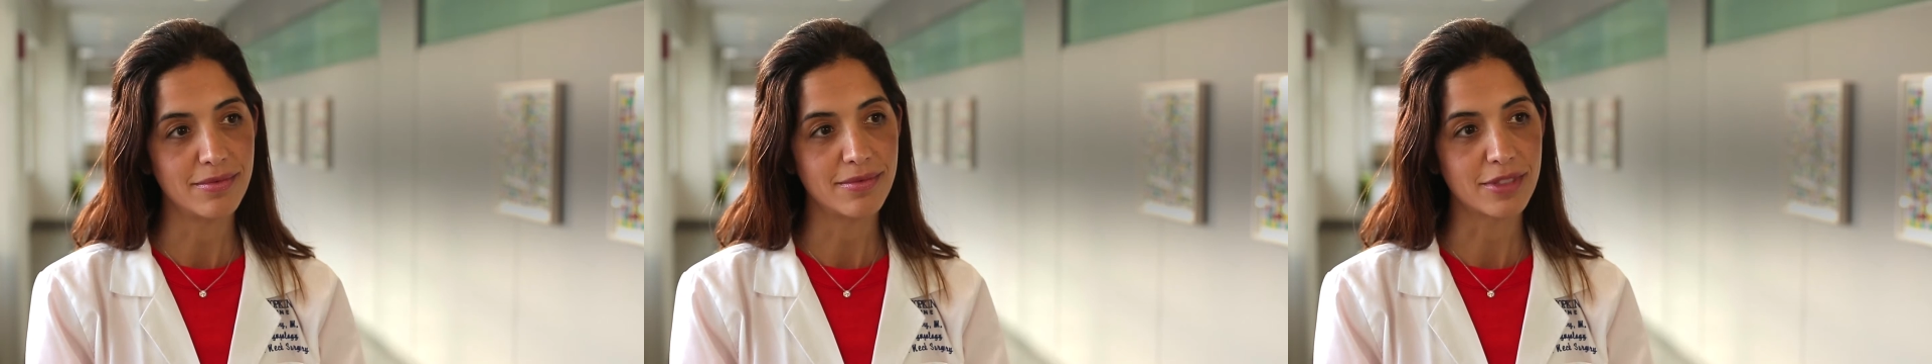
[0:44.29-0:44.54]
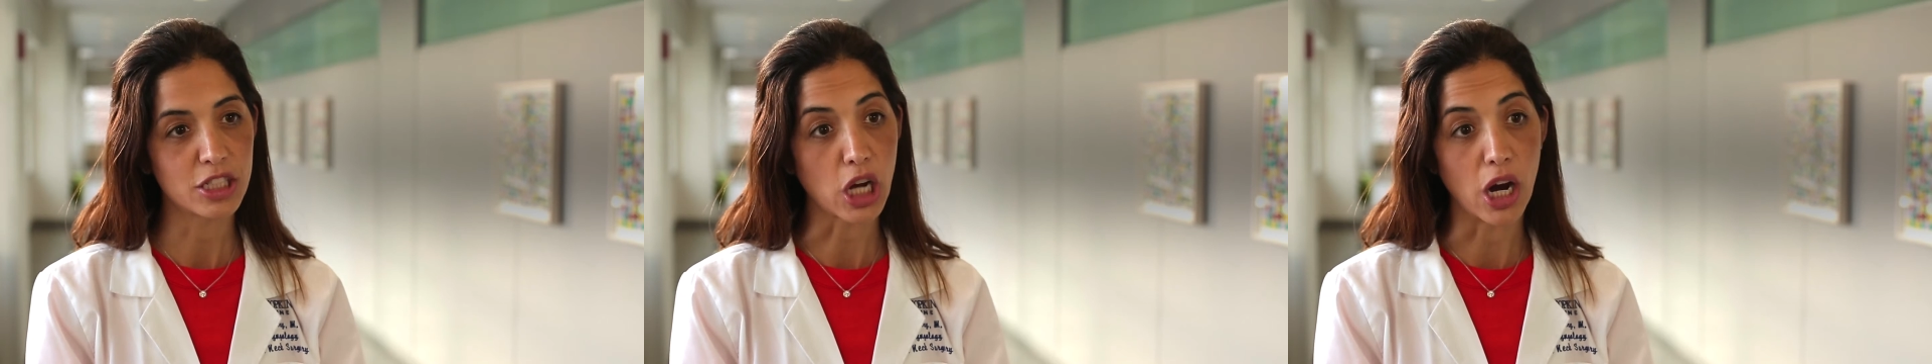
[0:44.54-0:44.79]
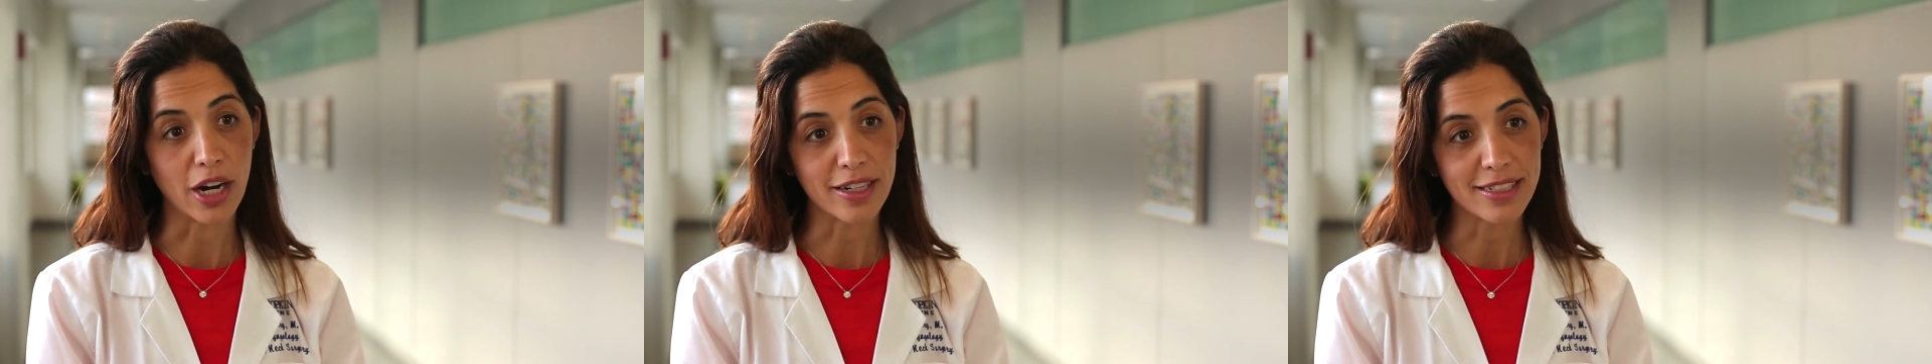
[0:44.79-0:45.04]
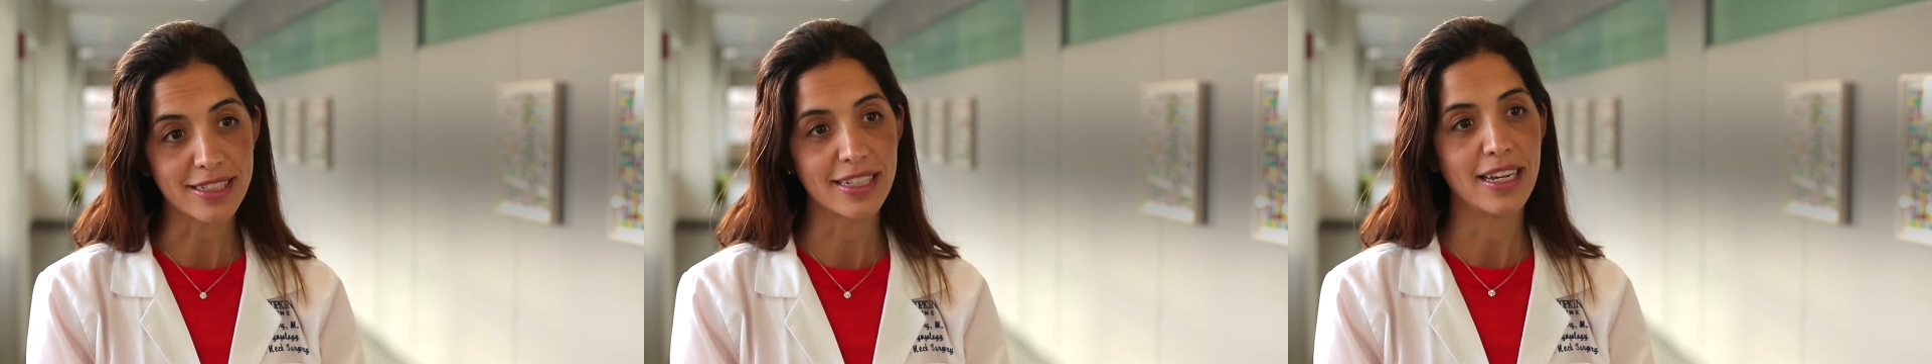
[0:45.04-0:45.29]

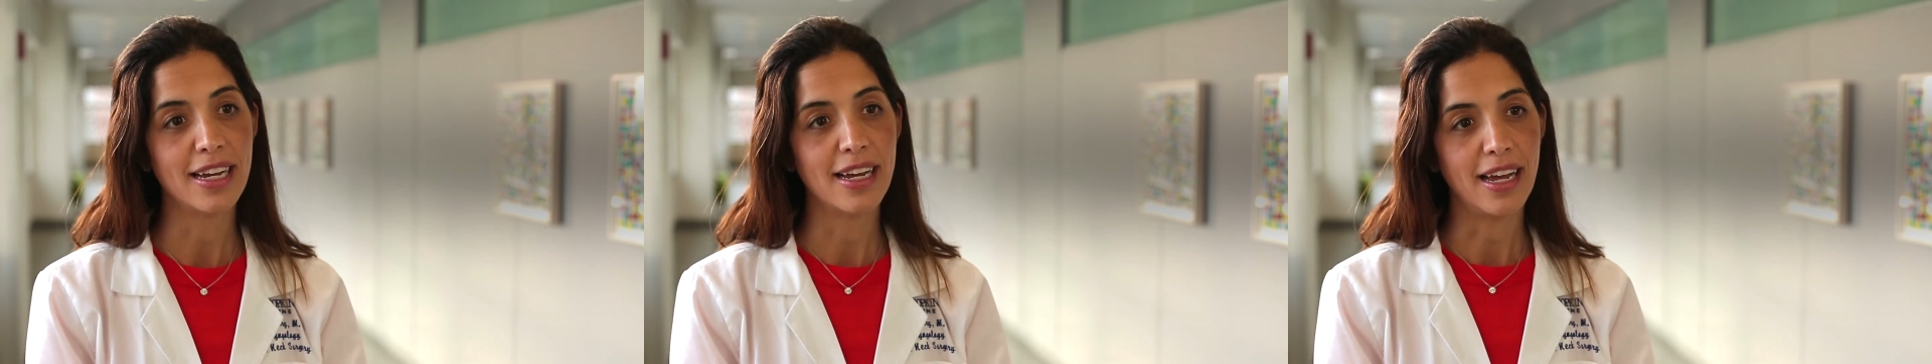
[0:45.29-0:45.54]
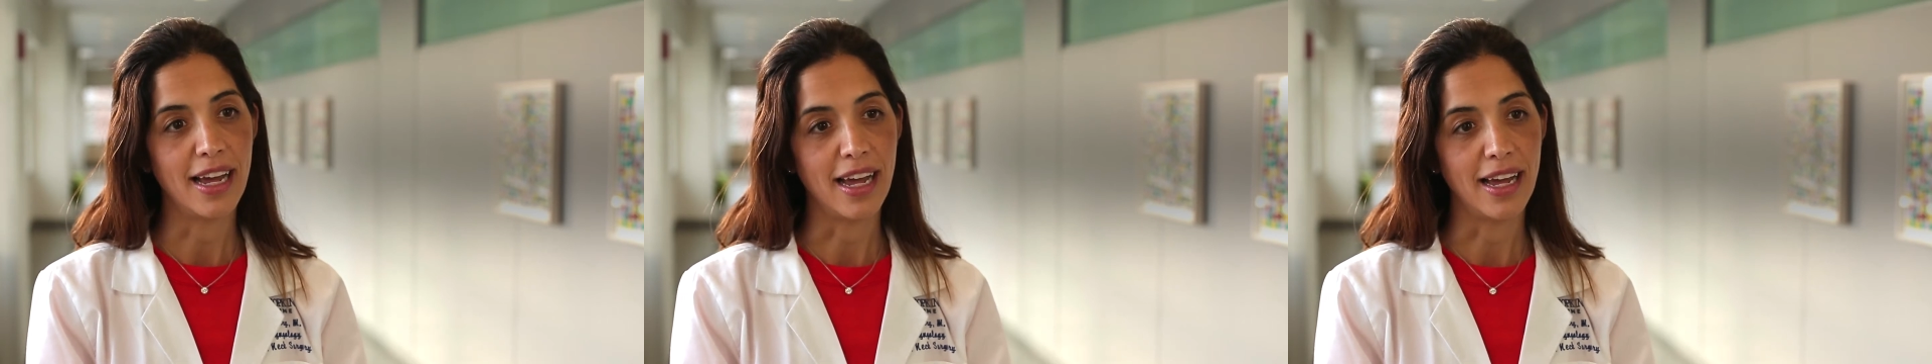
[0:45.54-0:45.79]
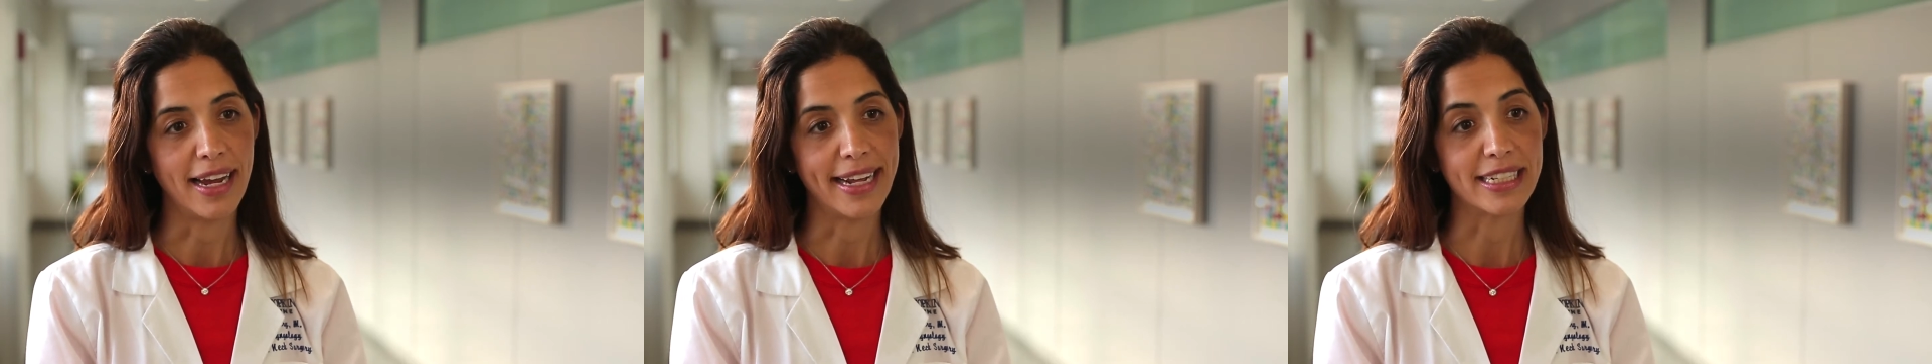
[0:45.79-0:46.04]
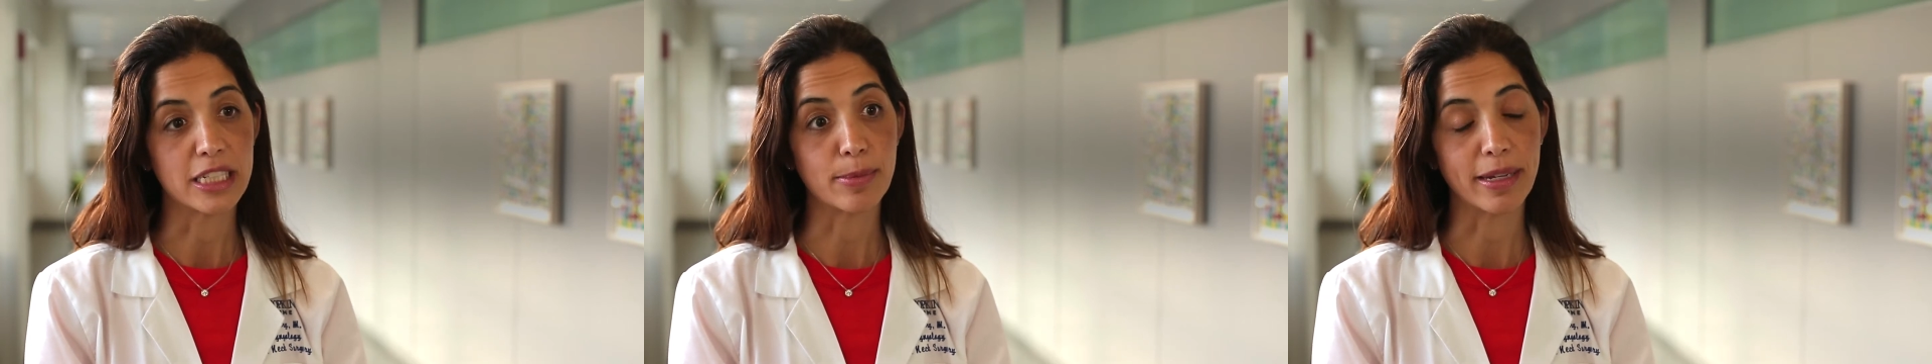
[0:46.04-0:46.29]
scars uh,
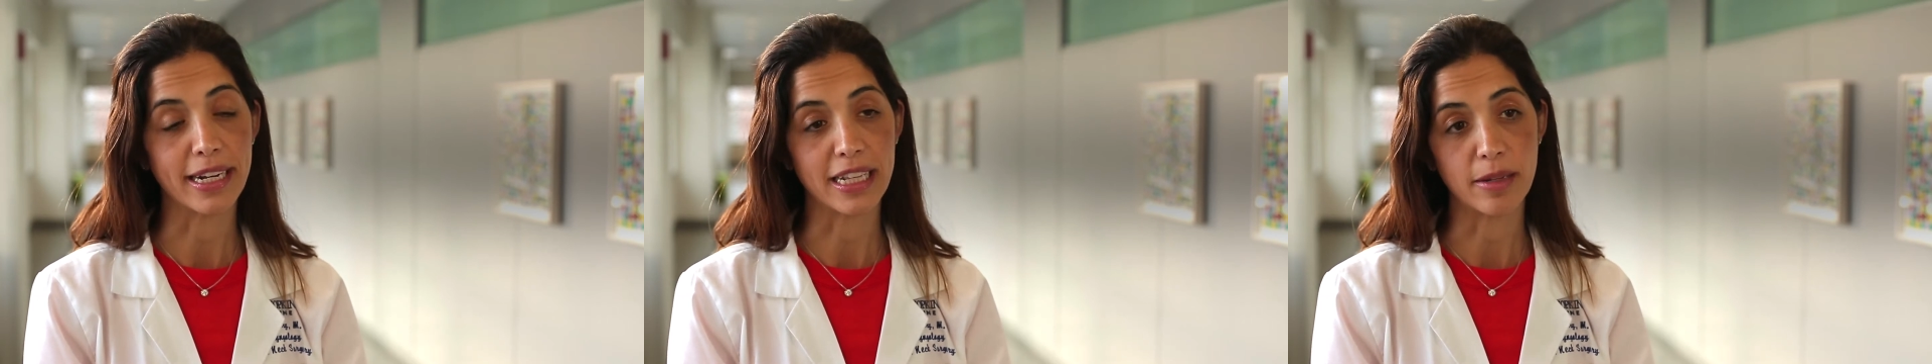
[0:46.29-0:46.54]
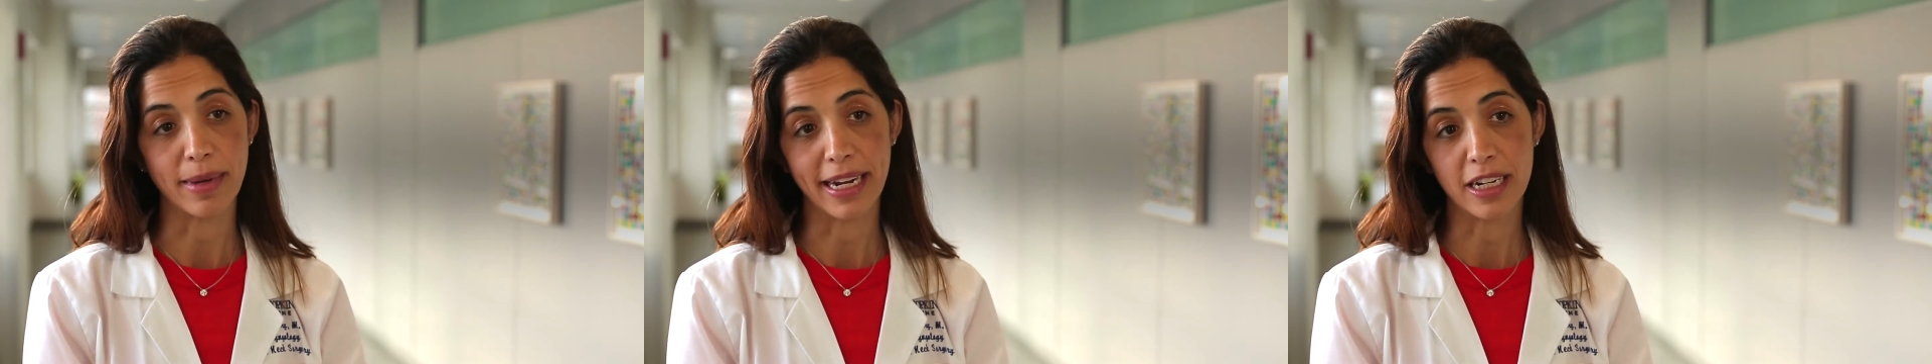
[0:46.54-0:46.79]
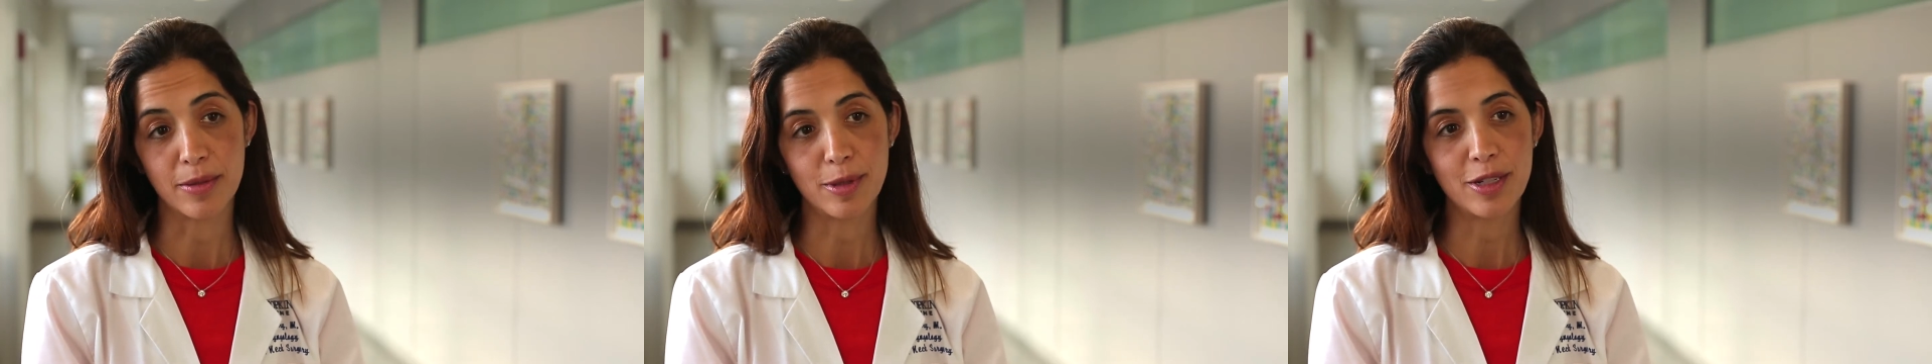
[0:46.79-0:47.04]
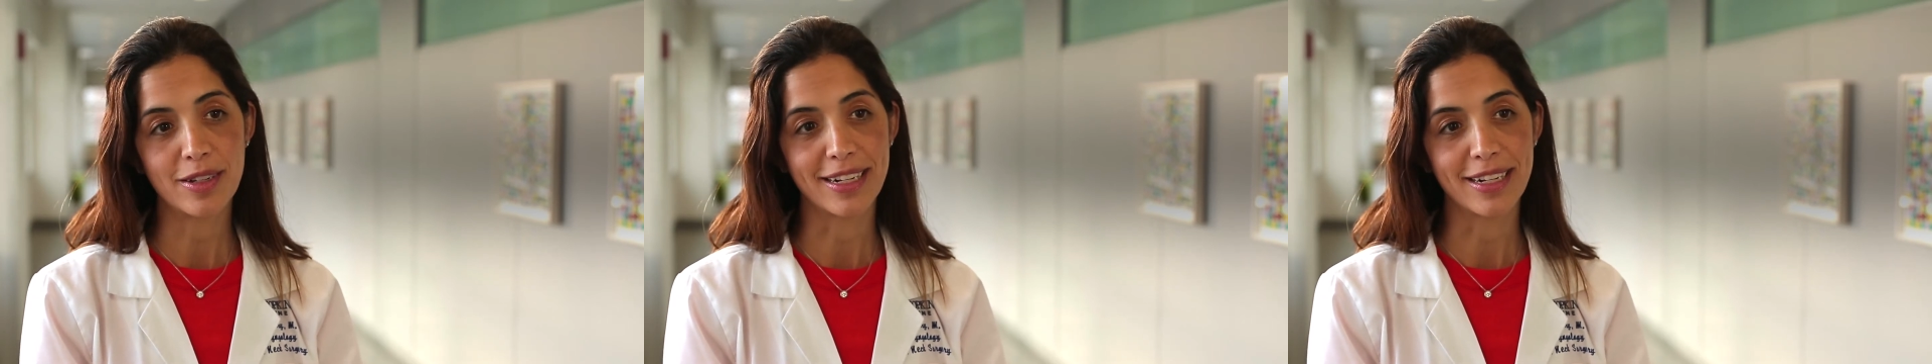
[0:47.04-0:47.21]
and splitting the mandible,